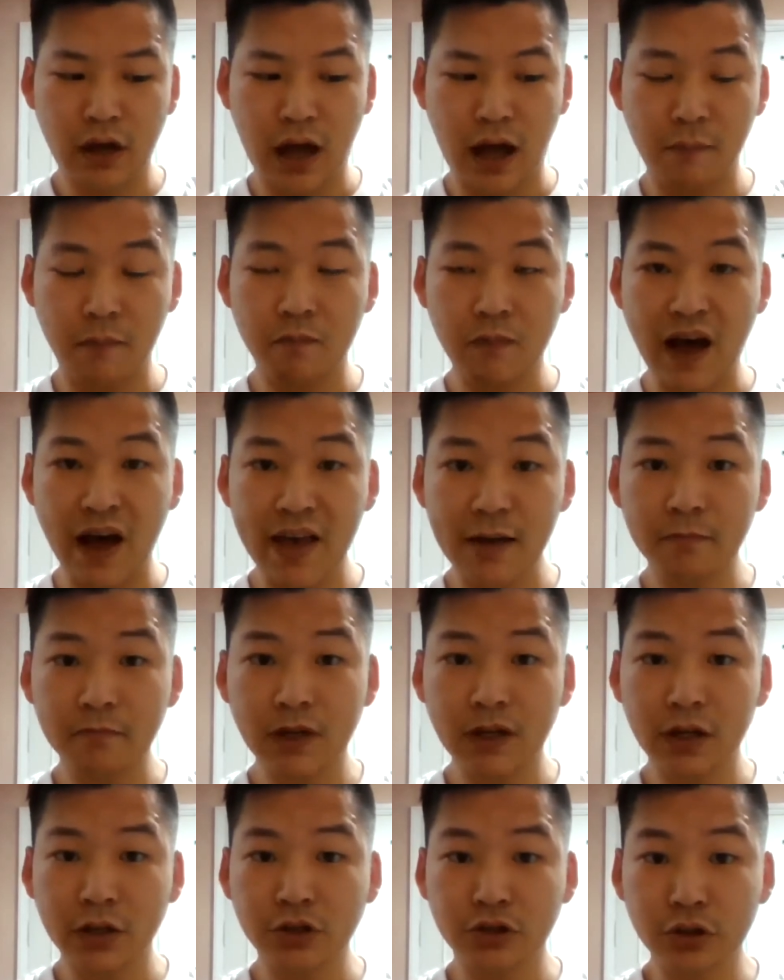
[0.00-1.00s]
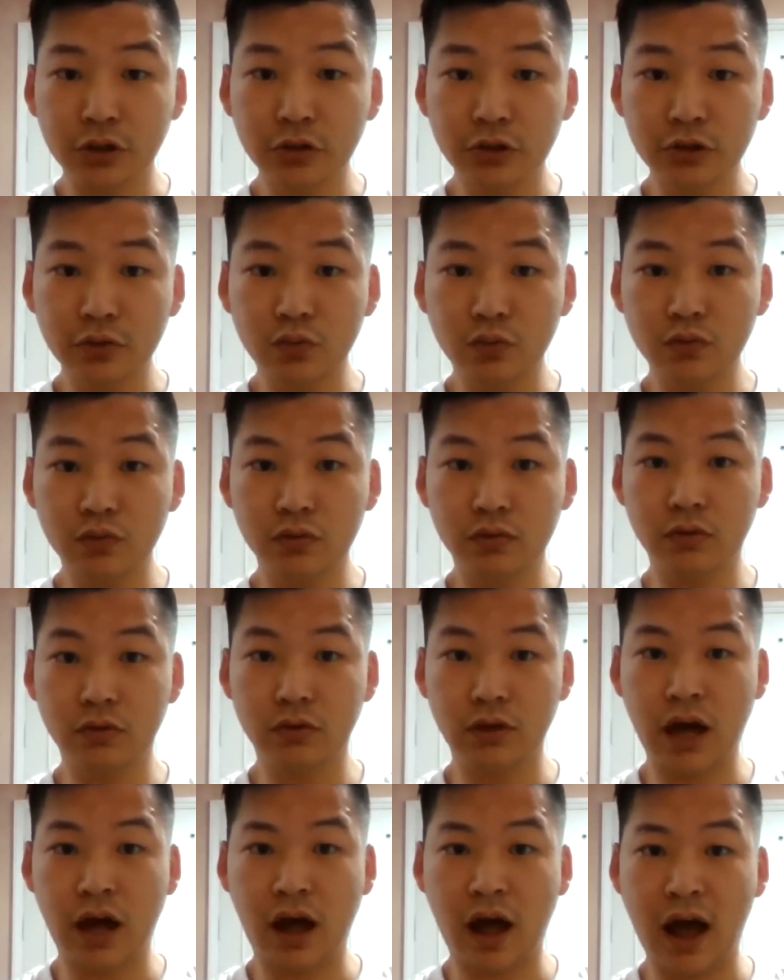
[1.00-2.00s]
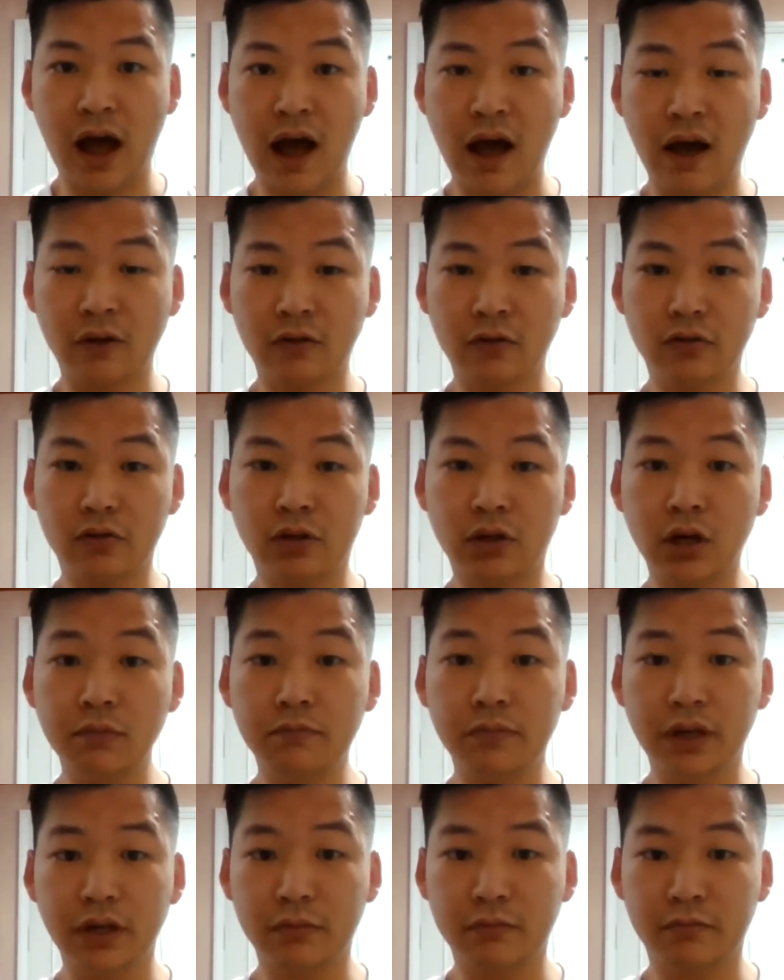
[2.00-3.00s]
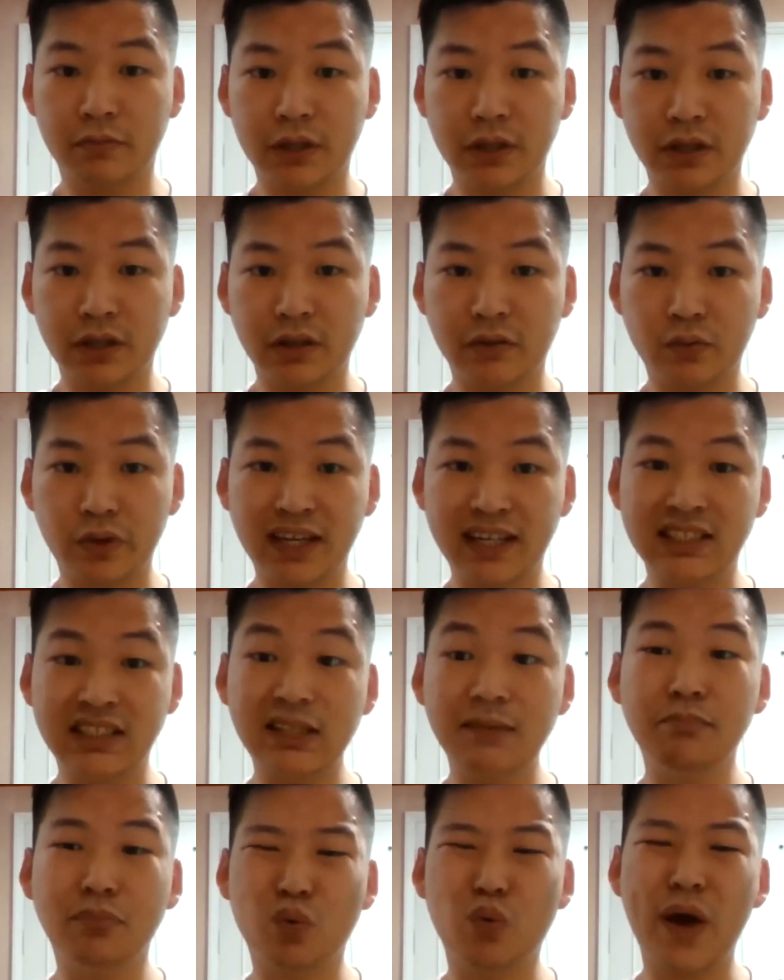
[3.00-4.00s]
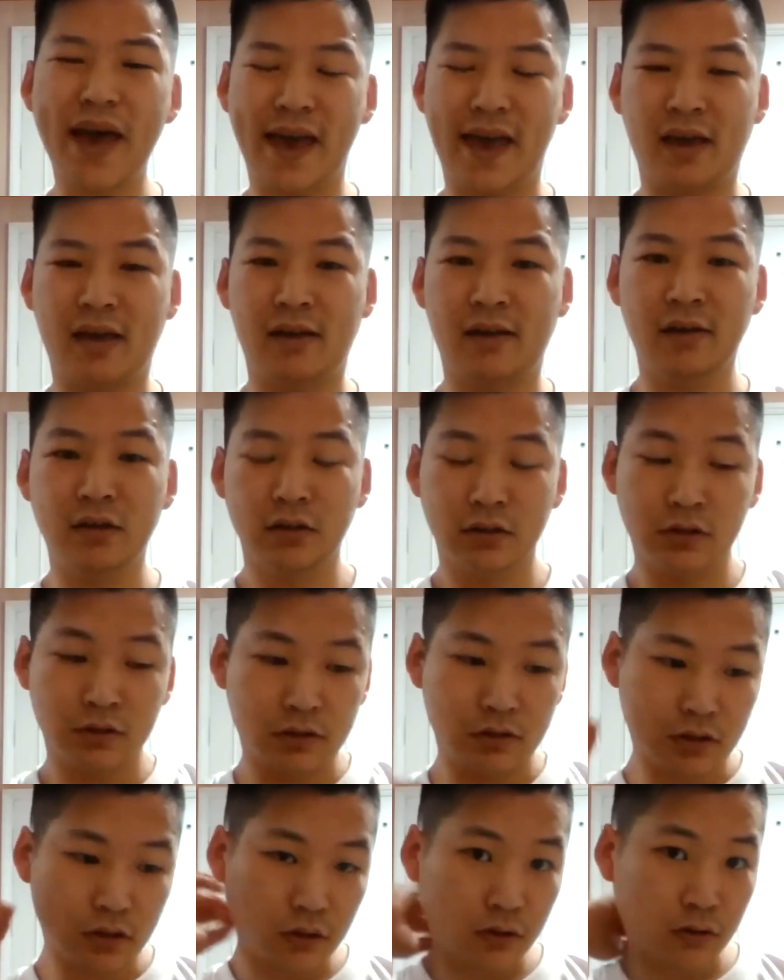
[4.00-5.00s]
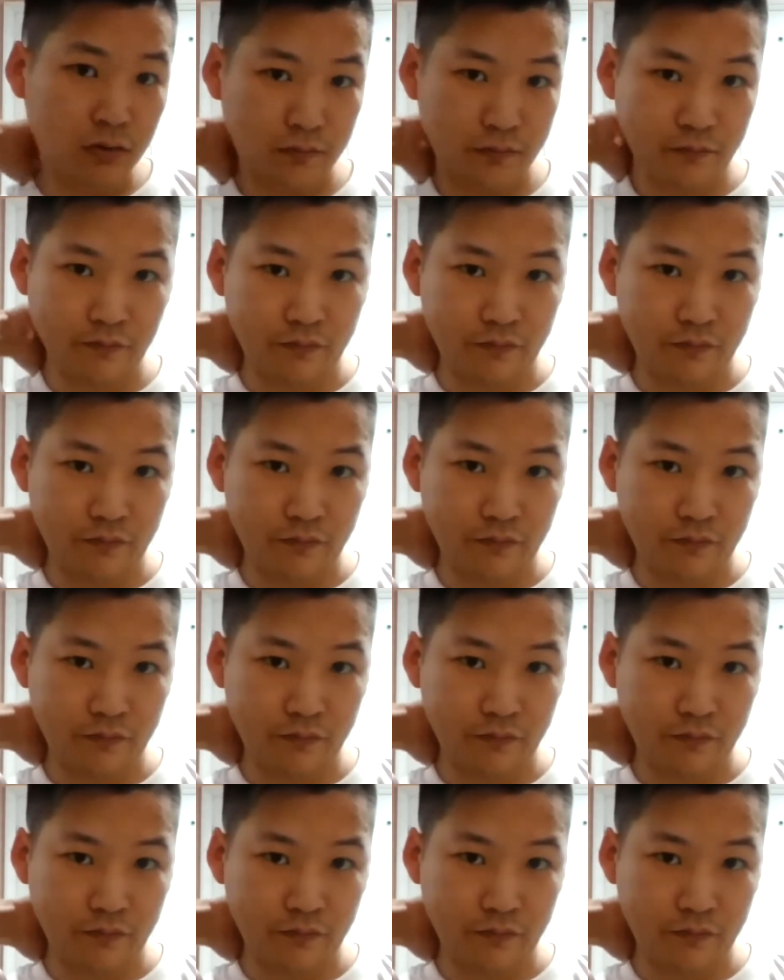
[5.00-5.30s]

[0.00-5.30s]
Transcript: I am gonna show you how to do cupping, but in a really simple way. So,